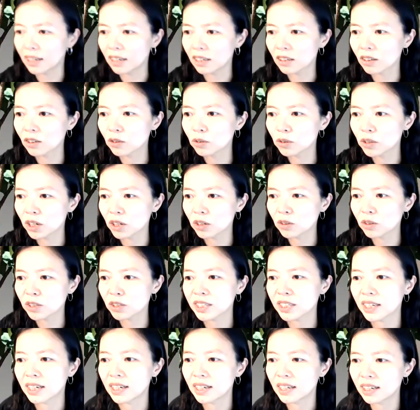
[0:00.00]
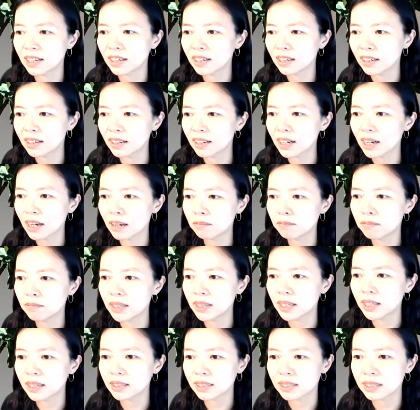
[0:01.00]
Google's
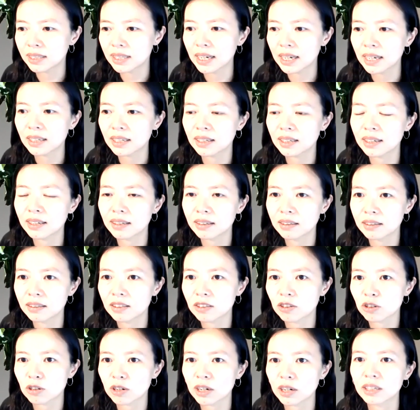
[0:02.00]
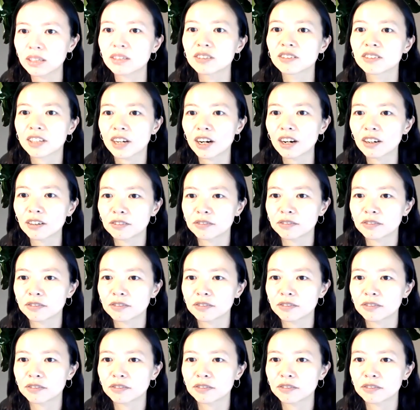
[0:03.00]
NestNet is trying to solve.